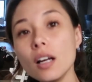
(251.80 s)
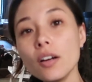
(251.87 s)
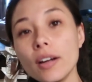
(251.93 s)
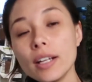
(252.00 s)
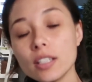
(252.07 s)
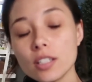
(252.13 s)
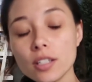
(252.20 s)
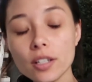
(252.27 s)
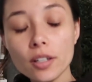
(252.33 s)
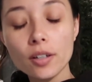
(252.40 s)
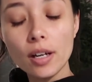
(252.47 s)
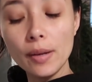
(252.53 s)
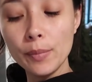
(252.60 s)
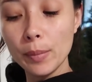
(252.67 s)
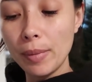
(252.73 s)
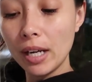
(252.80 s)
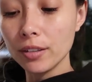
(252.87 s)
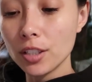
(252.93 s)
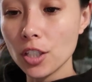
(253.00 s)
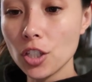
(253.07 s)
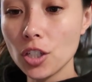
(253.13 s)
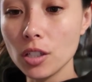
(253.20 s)
All right, so I'm
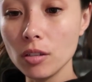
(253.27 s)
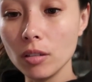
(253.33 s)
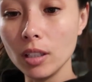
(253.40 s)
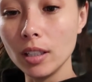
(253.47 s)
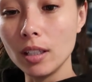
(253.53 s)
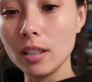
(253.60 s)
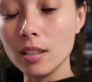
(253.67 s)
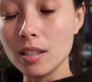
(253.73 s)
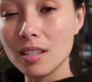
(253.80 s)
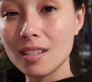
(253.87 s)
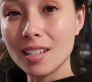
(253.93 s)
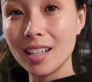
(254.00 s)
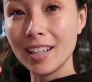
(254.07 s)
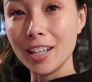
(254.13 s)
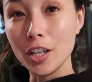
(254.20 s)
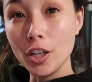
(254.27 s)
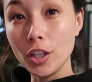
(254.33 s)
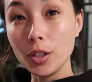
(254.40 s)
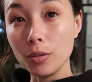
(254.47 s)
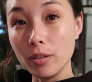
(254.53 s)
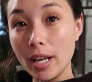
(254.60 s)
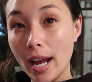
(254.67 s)
about to shoot. It is
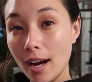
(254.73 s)
noon